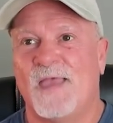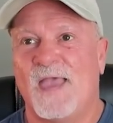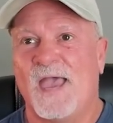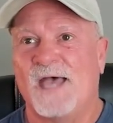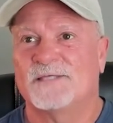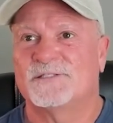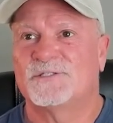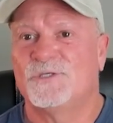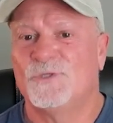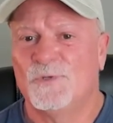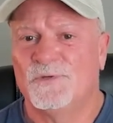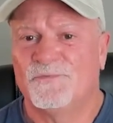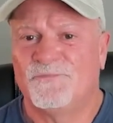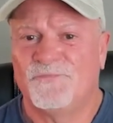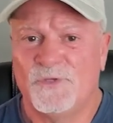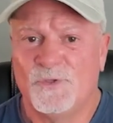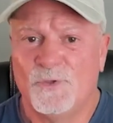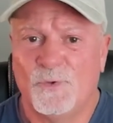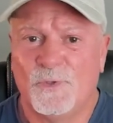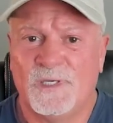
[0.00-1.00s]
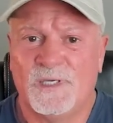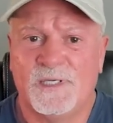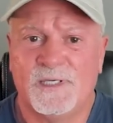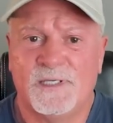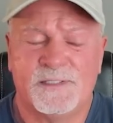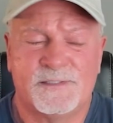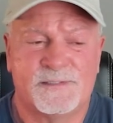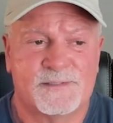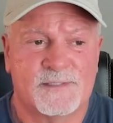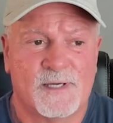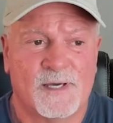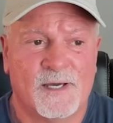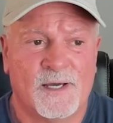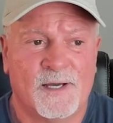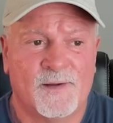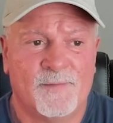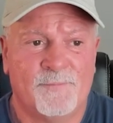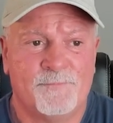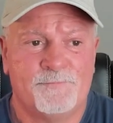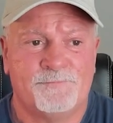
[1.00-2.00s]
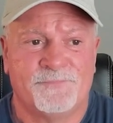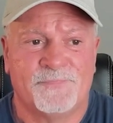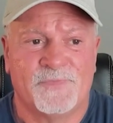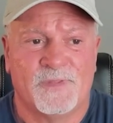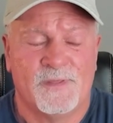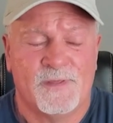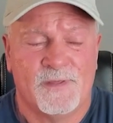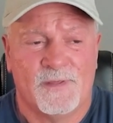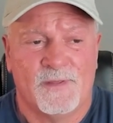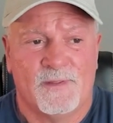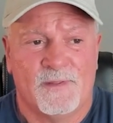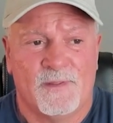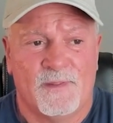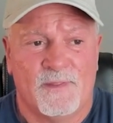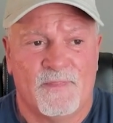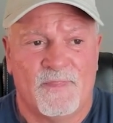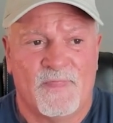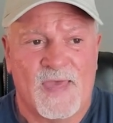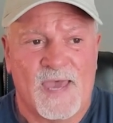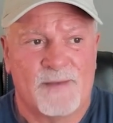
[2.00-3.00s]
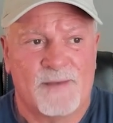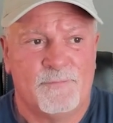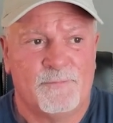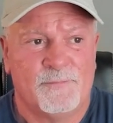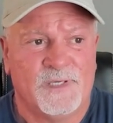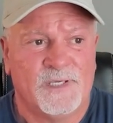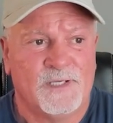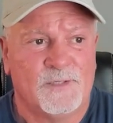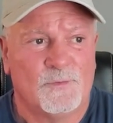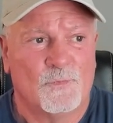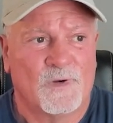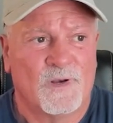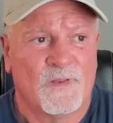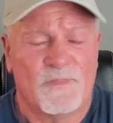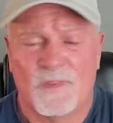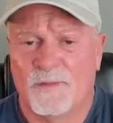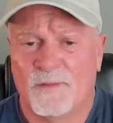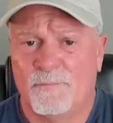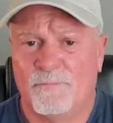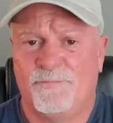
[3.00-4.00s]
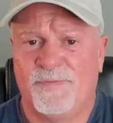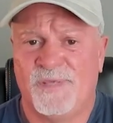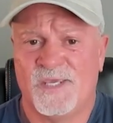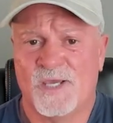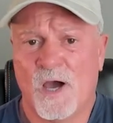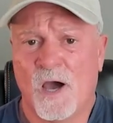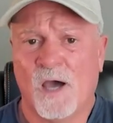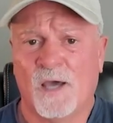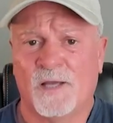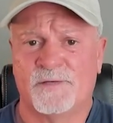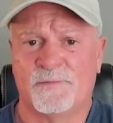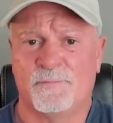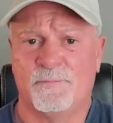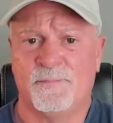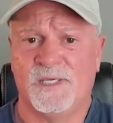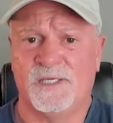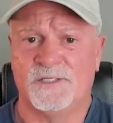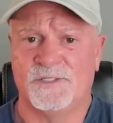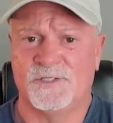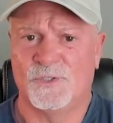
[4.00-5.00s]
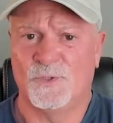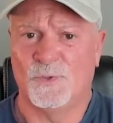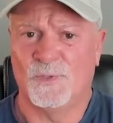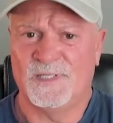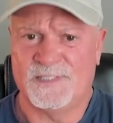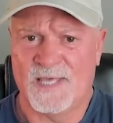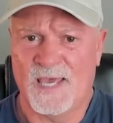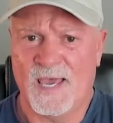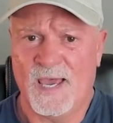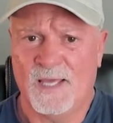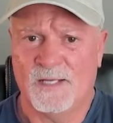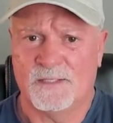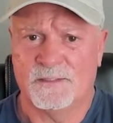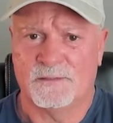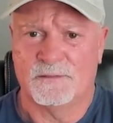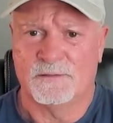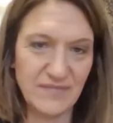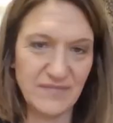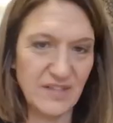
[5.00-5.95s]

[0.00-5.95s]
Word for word: ask you if you eat that meat, the Beyond Meat. Do you eat that?